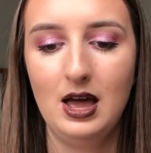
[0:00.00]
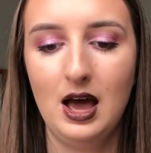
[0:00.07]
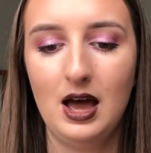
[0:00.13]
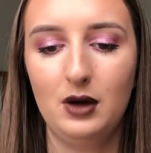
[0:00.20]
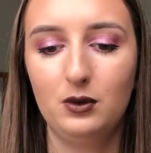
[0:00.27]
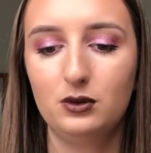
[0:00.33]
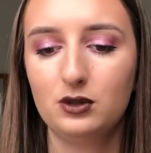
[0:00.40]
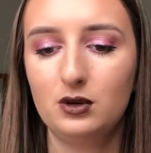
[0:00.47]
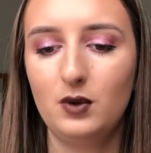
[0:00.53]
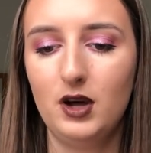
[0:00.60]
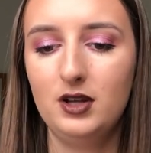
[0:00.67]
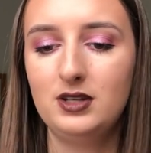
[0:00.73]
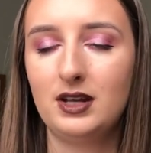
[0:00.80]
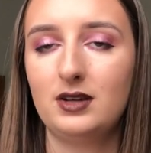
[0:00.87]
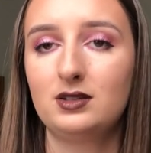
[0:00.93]
Uh, also,
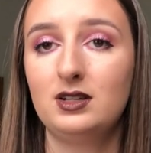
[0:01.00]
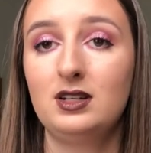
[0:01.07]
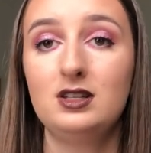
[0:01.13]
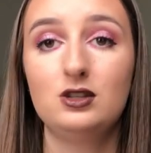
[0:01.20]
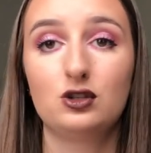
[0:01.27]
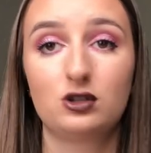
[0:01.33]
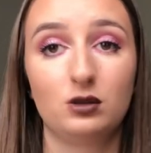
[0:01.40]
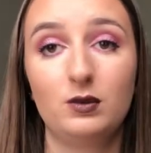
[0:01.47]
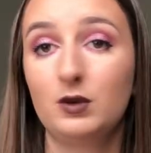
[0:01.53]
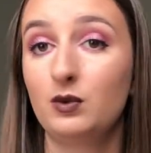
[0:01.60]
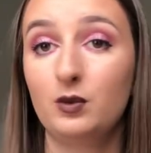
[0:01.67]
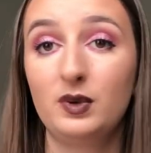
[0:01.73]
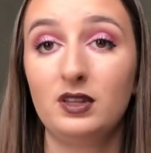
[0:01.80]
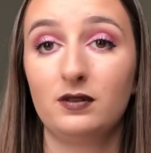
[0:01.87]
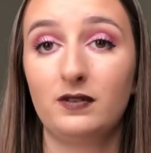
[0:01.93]
undoubtedly, Stormi
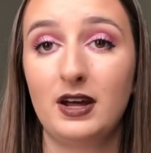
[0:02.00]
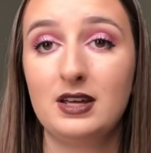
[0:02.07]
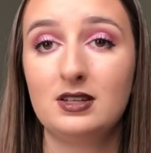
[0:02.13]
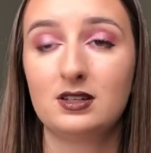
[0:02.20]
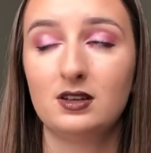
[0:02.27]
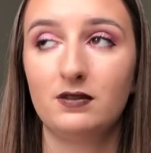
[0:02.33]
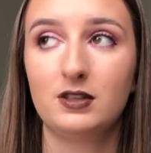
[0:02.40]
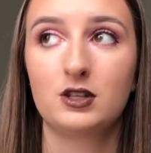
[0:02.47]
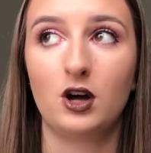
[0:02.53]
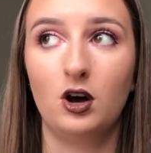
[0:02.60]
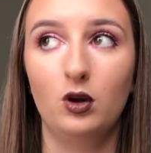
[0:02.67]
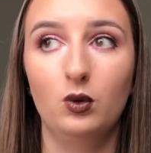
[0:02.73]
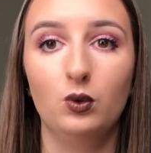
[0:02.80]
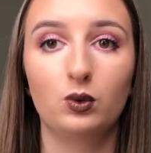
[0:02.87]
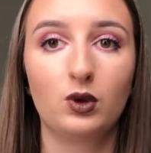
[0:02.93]
will be the face of this
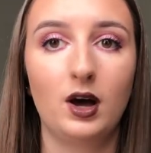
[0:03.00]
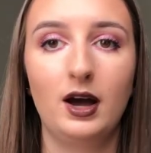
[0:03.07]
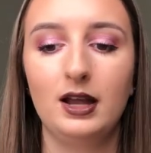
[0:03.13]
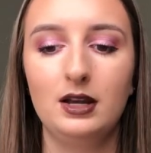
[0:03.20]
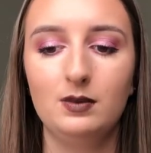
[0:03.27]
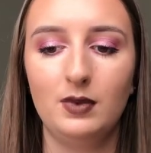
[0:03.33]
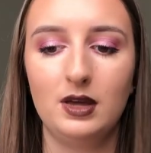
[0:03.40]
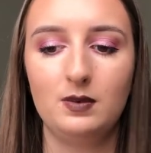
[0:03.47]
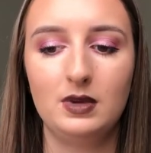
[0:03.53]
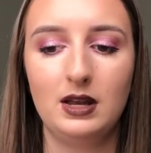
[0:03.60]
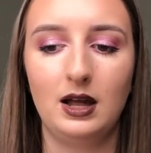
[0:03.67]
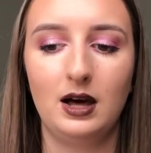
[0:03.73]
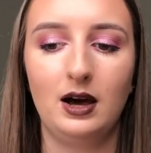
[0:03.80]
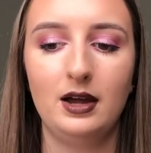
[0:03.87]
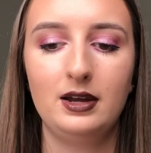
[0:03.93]
whole Kylie Baby
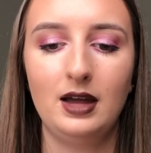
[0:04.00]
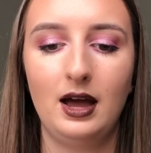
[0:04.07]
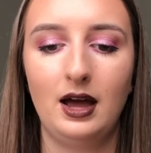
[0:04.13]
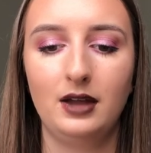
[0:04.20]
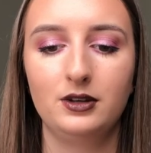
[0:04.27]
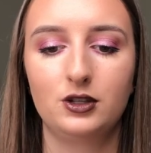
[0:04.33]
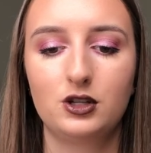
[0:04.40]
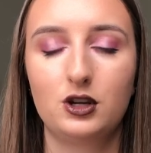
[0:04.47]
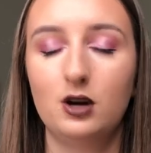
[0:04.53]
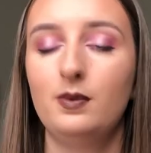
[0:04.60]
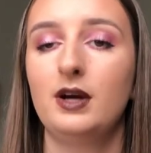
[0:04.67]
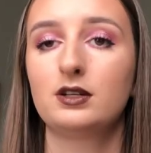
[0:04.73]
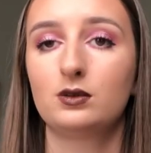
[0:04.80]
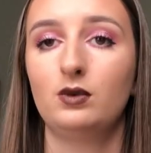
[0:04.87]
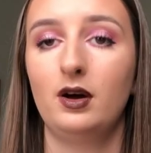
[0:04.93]
line, and to go
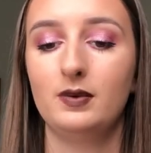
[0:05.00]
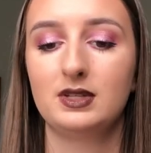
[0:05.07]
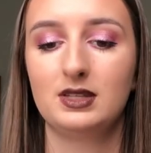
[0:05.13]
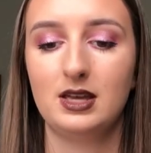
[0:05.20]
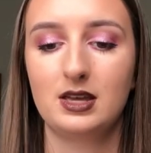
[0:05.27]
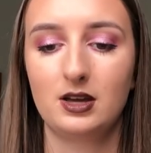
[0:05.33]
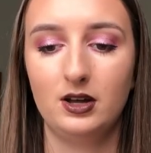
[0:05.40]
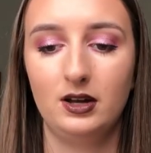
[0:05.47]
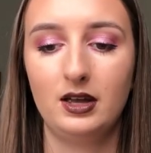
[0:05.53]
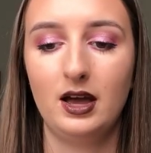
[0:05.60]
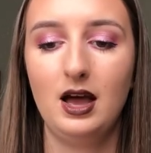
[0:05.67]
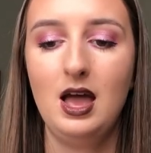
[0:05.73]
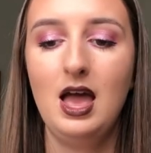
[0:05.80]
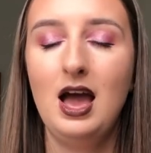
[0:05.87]
back to what I was saying earlier,